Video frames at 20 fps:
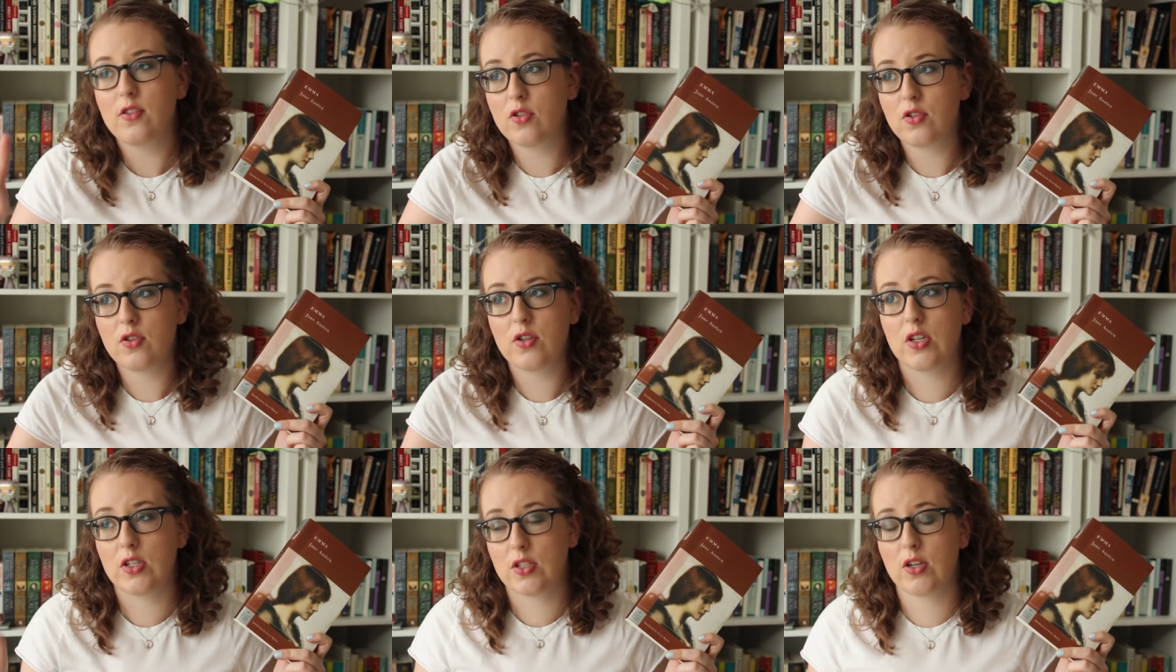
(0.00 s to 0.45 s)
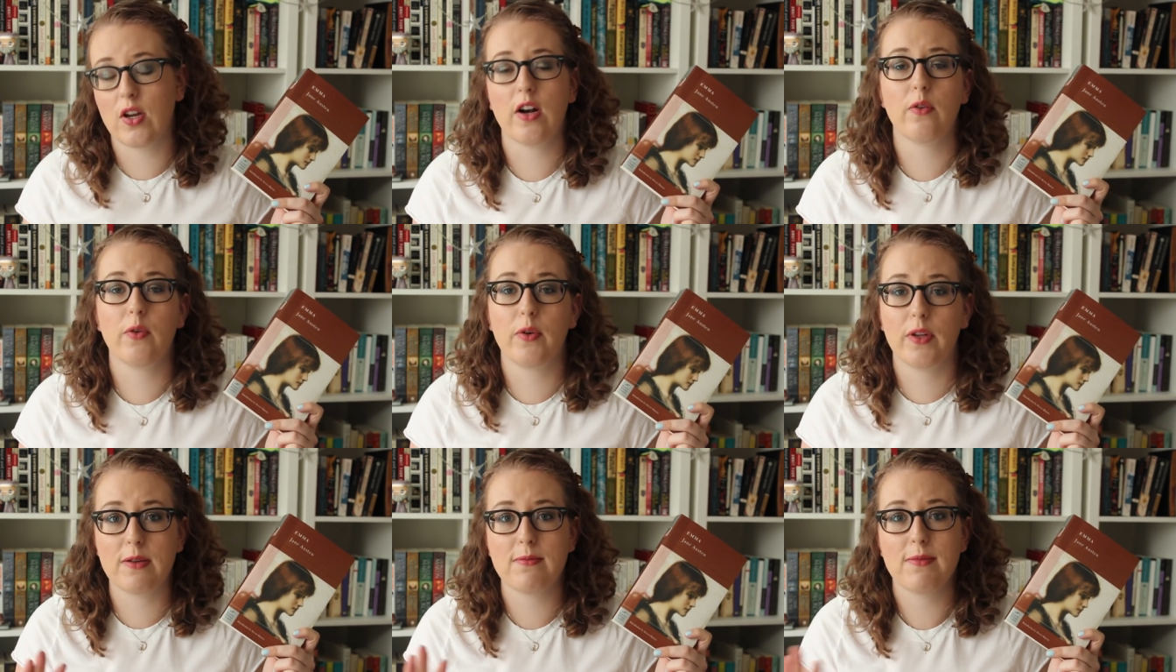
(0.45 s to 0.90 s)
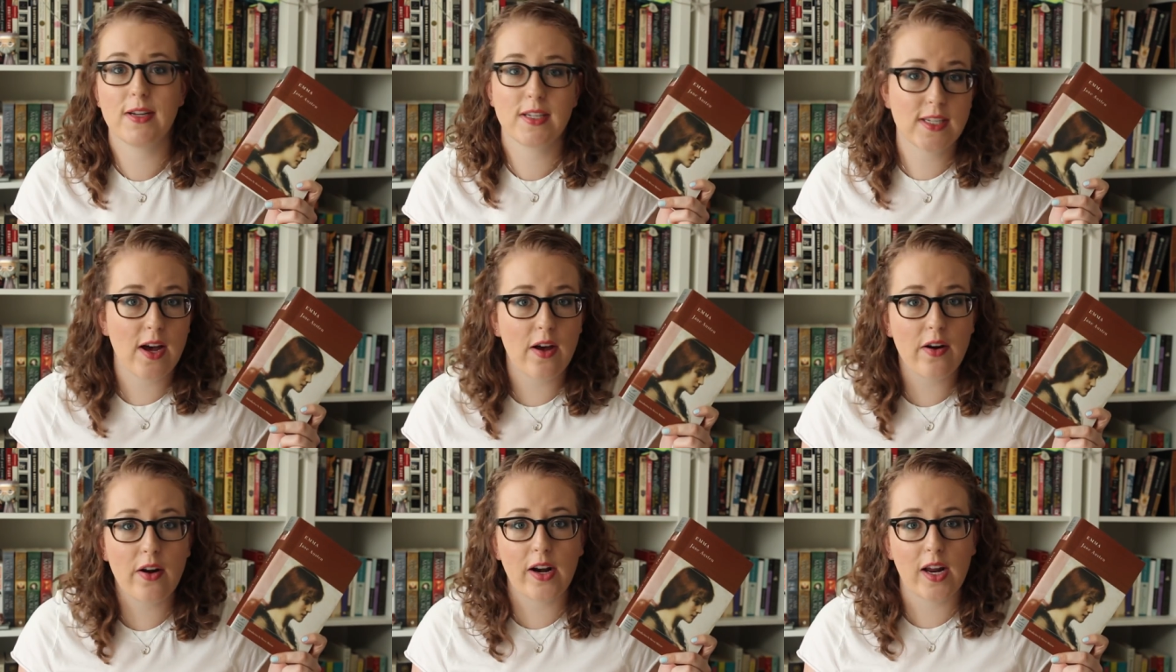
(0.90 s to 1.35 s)
she's gonna really
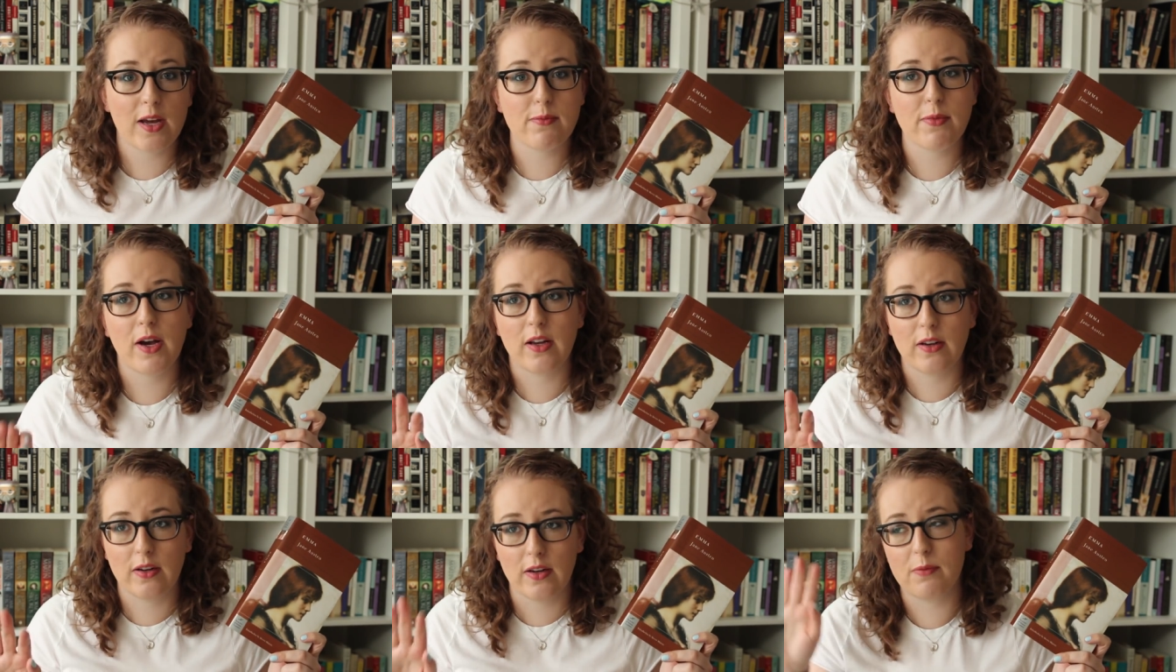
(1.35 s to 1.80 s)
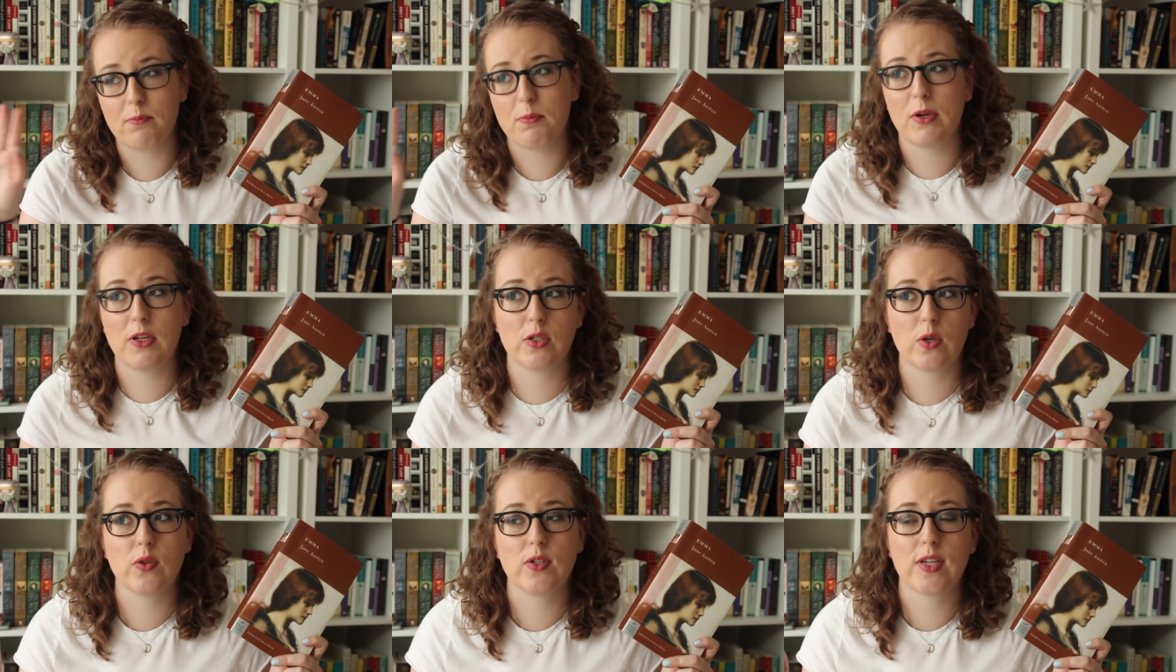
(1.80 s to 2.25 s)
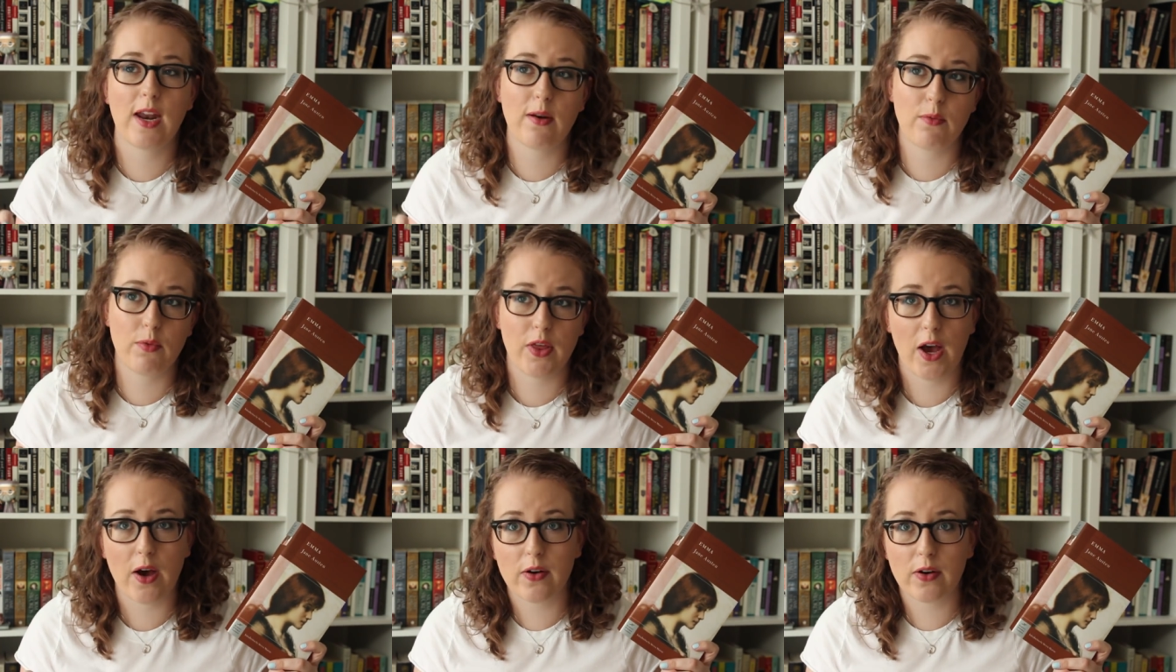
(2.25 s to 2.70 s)
miss out on Emma and like be so
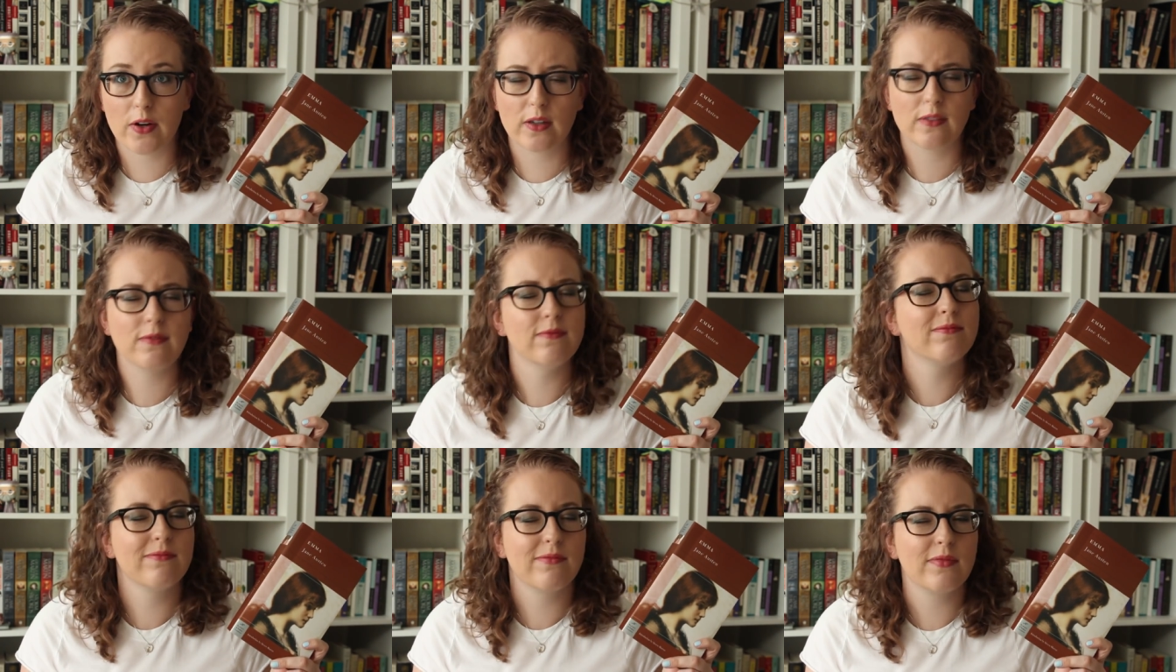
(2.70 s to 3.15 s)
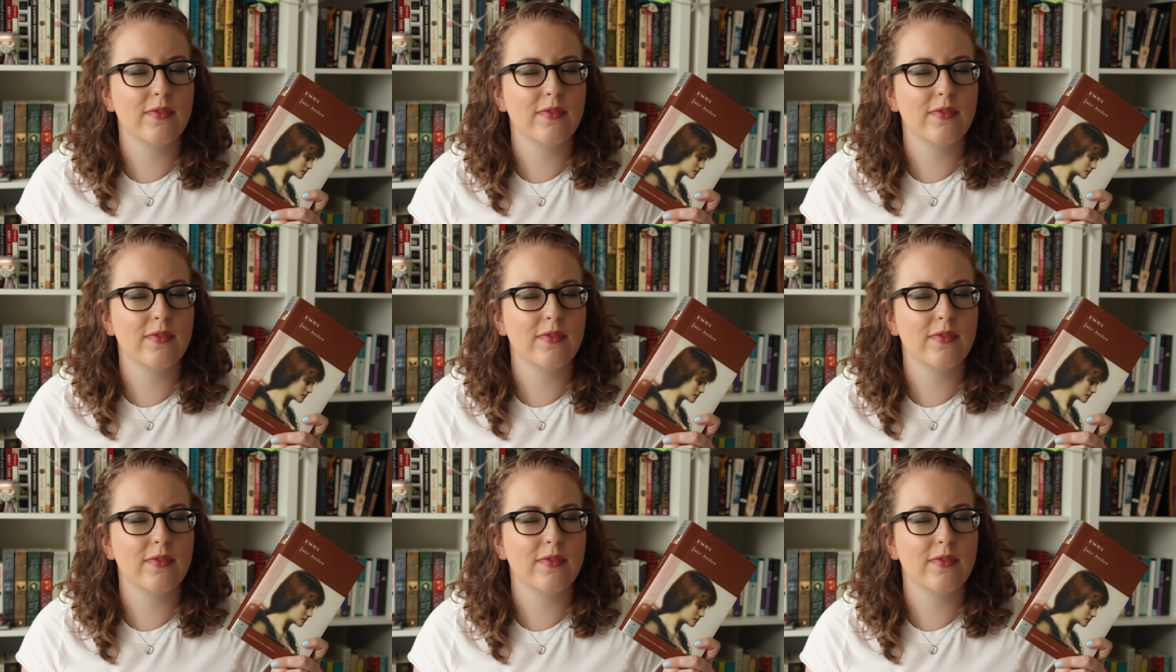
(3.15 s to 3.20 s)
sad without her.